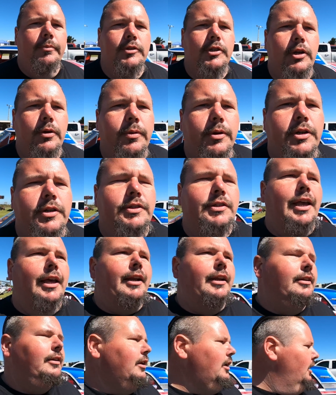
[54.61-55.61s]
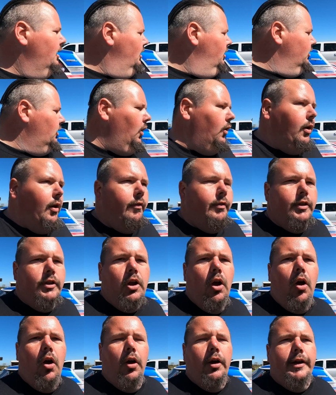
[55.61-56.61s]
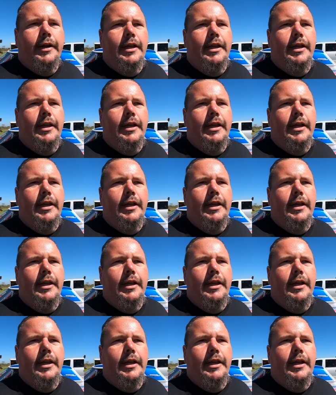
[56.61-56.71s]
So we're just kind of going over the car,